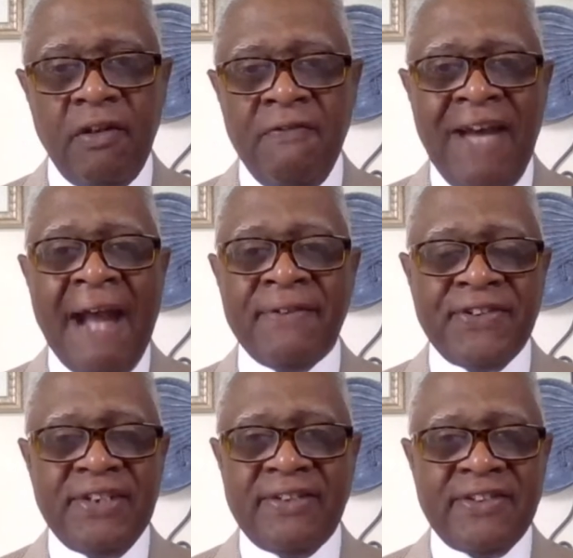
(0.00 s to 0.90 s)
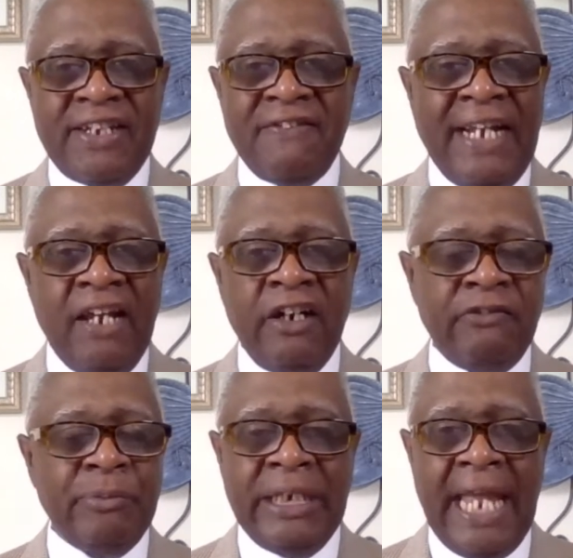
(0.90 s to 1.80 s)
5 or 6, 7, 8 of
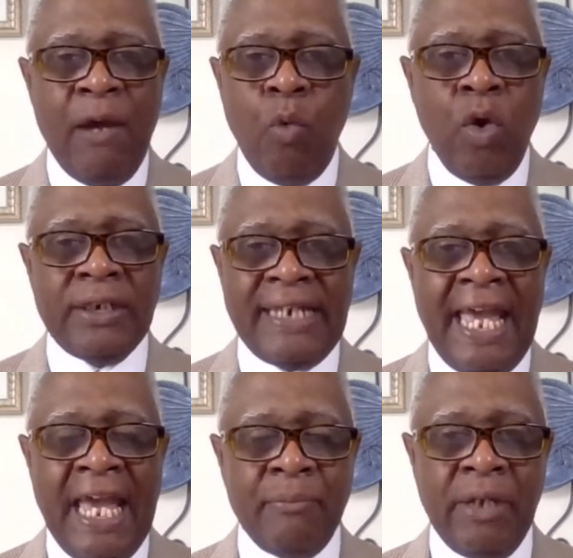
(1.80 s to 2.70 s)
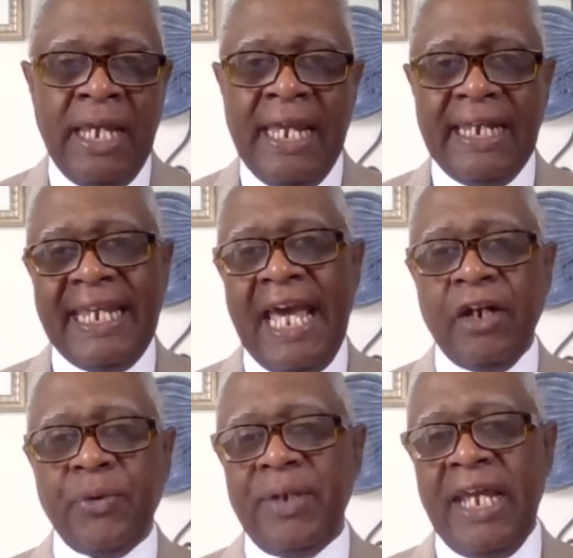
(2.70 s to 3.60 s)
them at one time, and kind
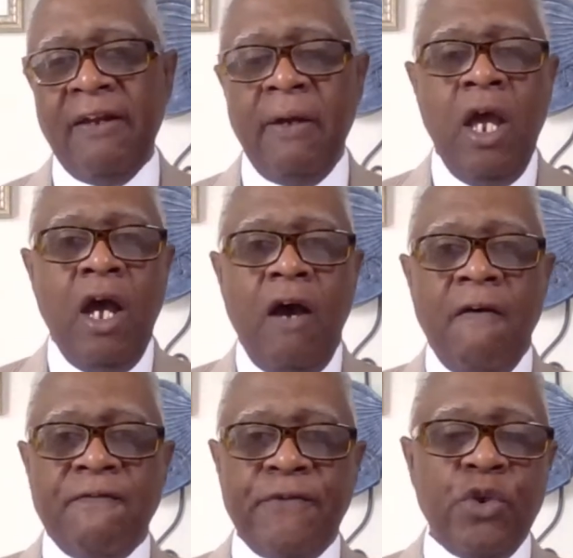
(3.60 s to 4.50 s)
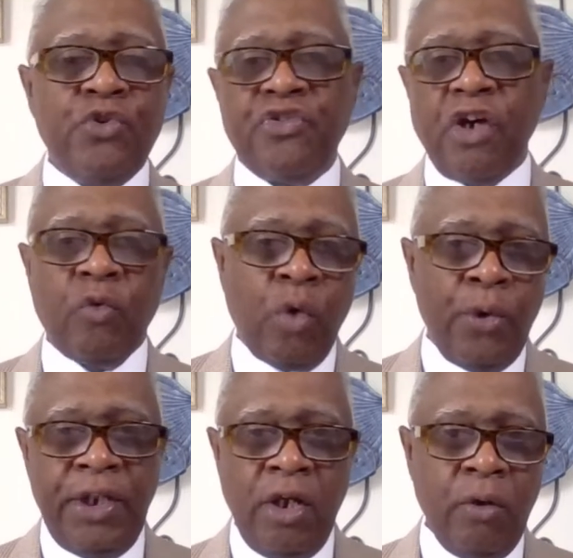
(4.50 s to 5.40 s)
of create a food truck
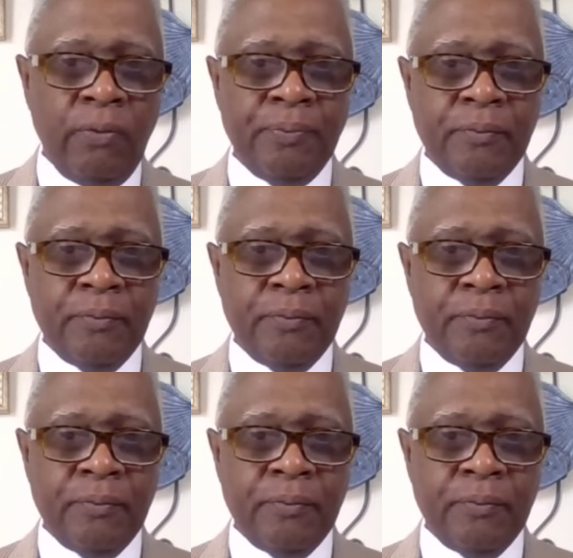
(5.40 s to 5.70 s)
rodeo.